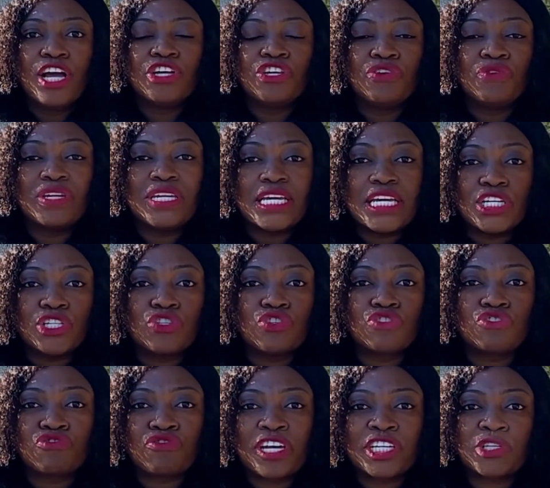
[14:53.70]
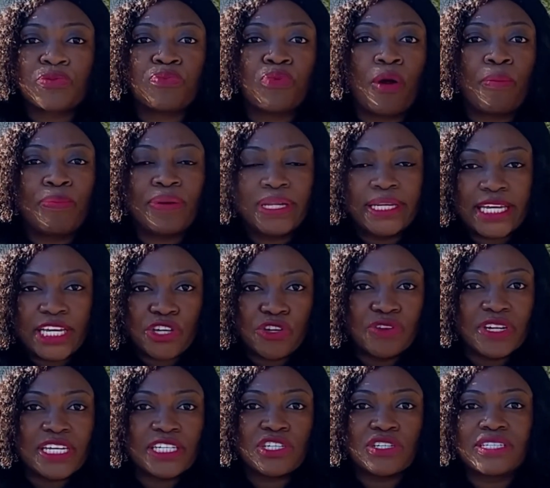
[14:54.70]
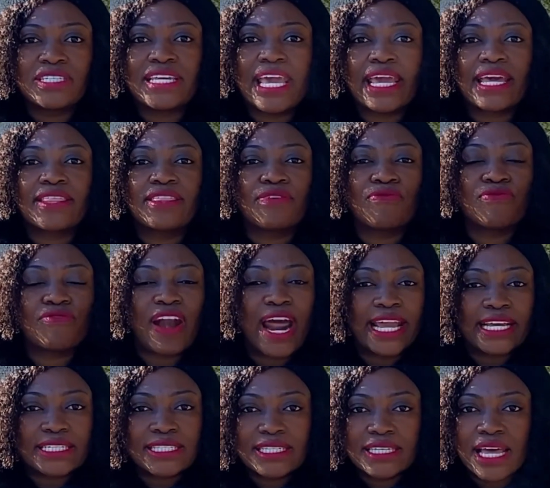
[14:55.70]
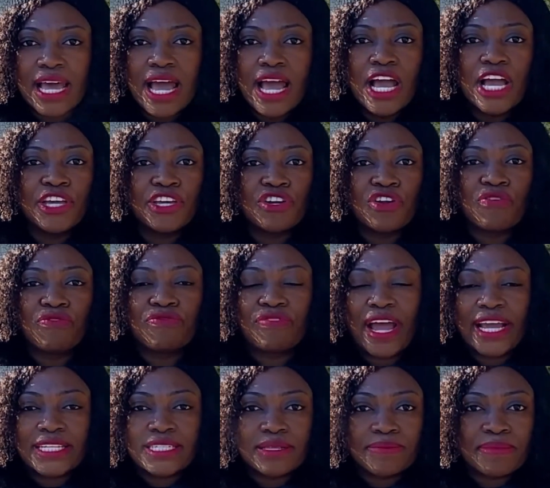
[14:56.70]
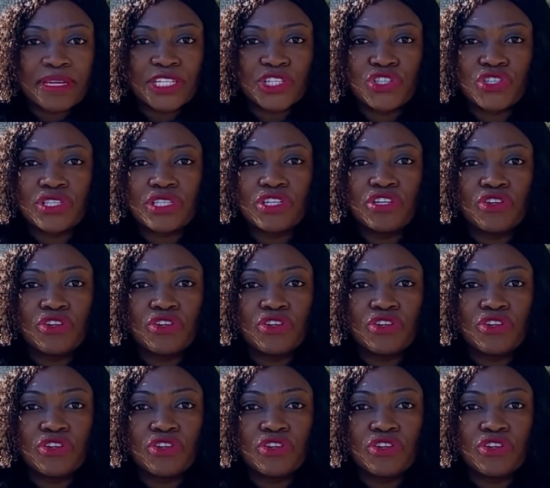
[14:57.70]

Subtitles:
You need to dress properly. You need to take the right, vitamins.